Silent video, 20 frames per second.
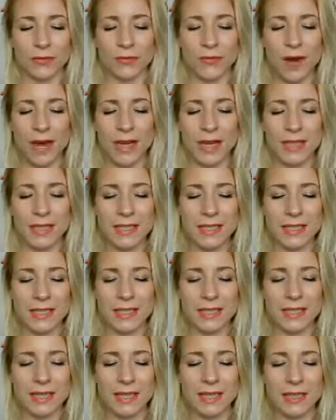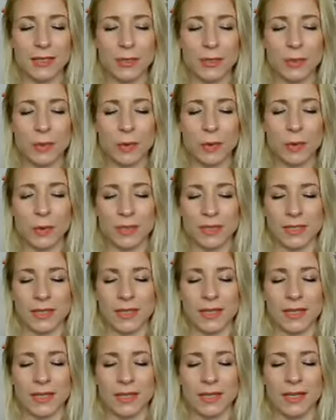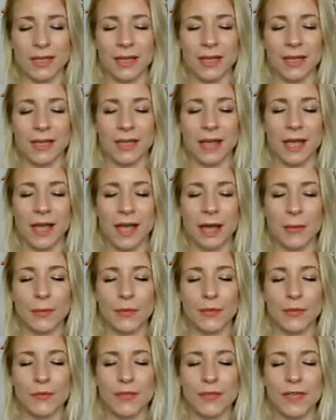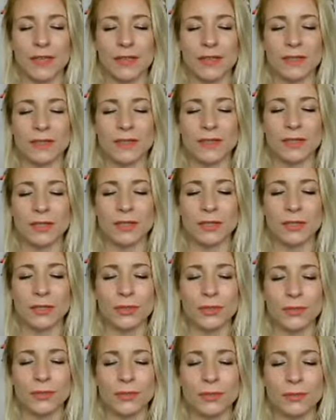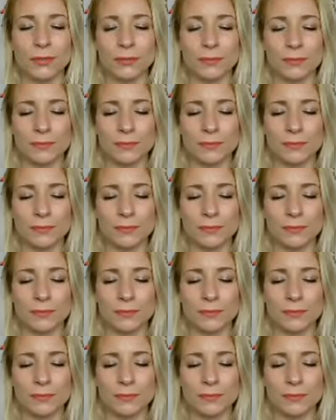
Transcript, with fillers: radiant in your body, how it feels to